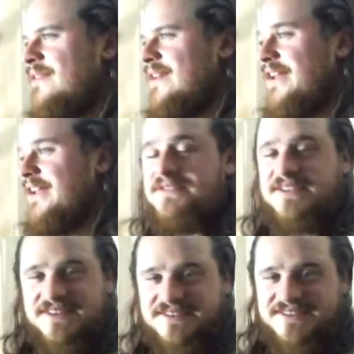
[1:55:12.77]
And usually
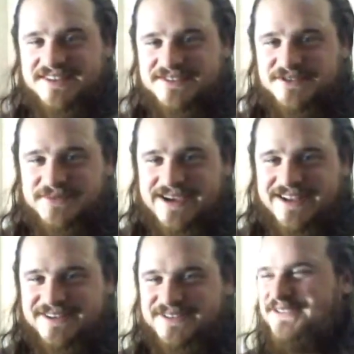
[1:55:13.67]
it doesn't taste too bad,
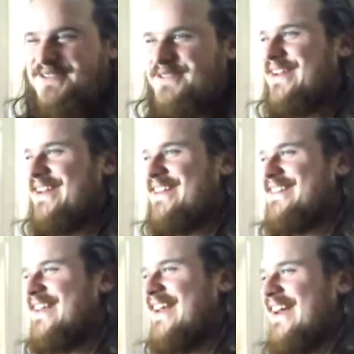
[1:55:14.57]
you know, it
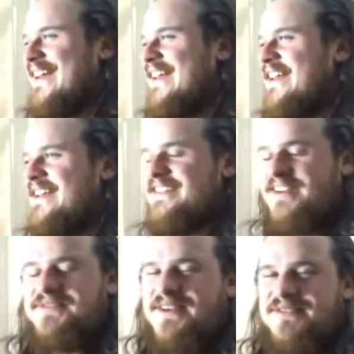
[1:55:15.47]
depends.
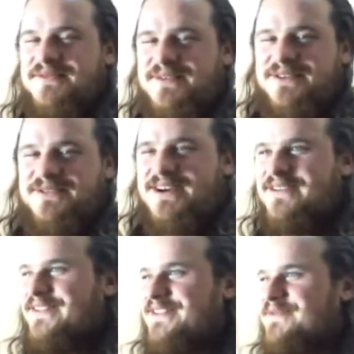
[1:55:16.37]
Sometimes it's pretty rough.
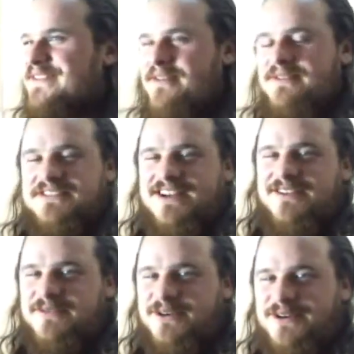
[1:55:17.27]
It depends how much olive
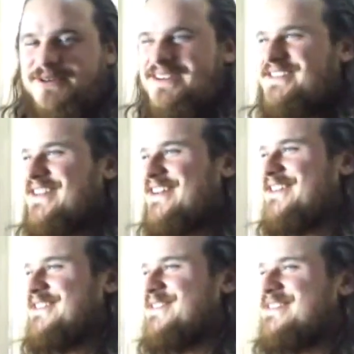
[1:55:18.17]
oil was
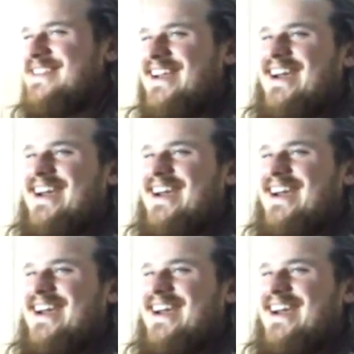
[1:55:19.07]
used.